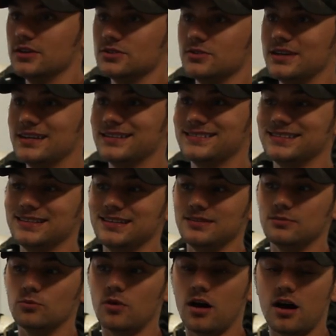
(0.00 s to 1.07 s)
So he has the
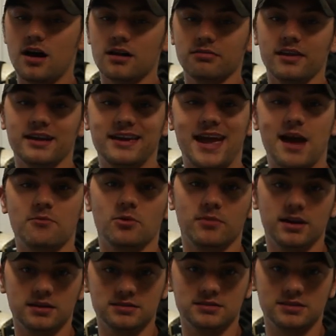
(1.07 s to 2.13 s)
raw like
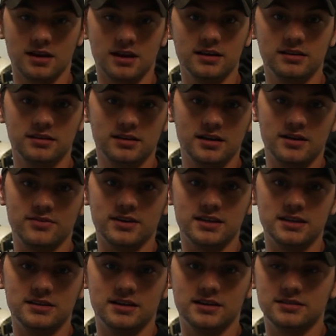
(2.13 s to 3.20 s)
cameraman's cut that
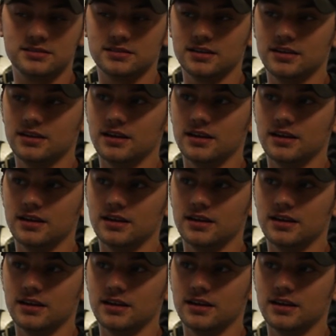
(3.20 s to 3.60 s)
he does.